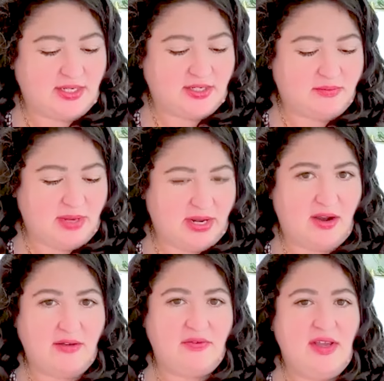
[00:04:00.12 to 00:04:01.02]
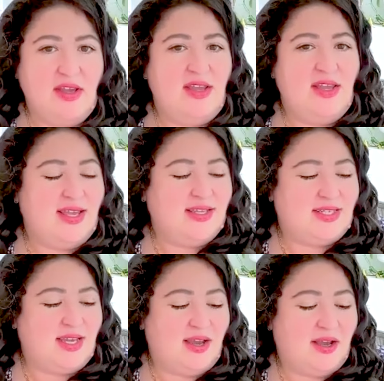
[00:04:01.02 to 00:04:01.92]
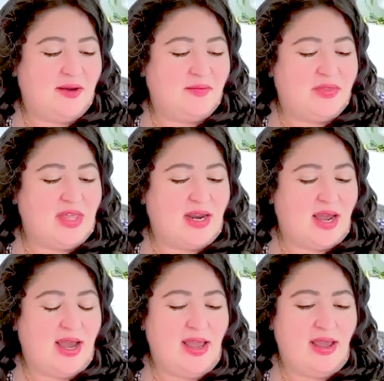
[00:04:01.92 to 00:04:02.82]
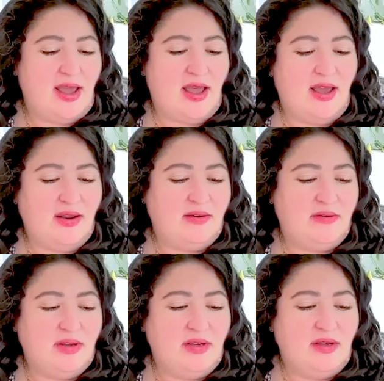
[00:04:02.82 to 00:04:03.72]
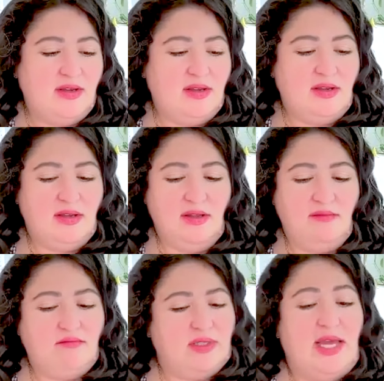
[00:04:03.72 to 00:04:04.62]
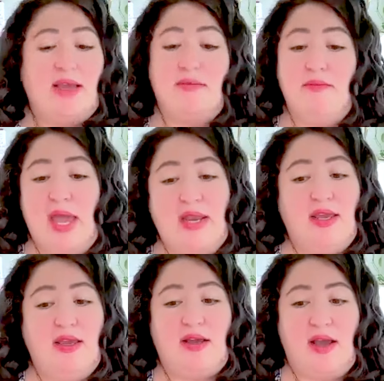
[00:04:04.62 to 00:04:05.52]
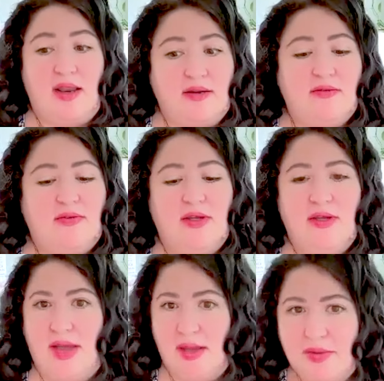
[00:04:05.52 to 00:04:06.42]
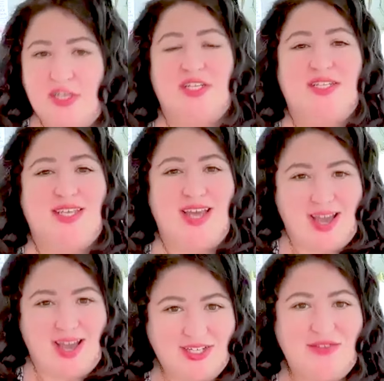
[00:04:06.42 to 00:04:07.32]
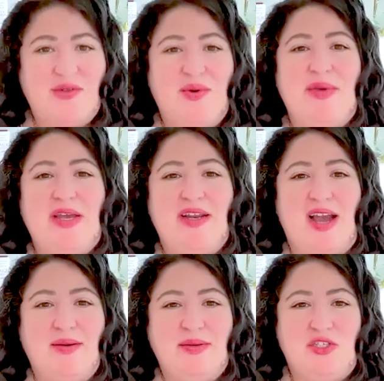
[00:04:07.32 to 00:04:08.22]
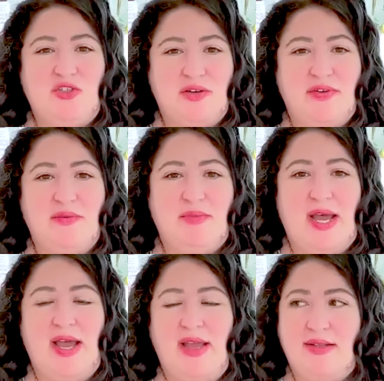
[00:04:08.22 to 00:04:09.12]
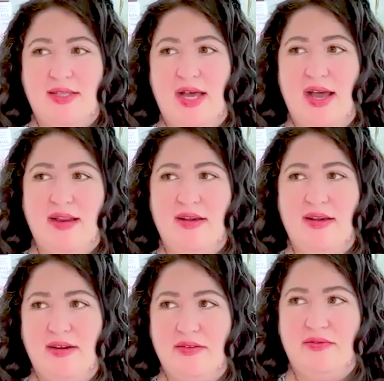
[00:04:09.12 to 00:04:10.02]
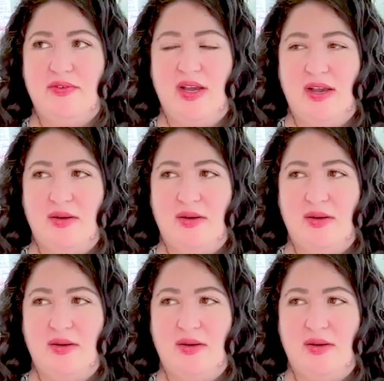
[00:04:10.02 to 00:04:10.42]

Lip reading: that paid off is that I had, like many kind of ambitious, high achieving women, I was driven by a lot of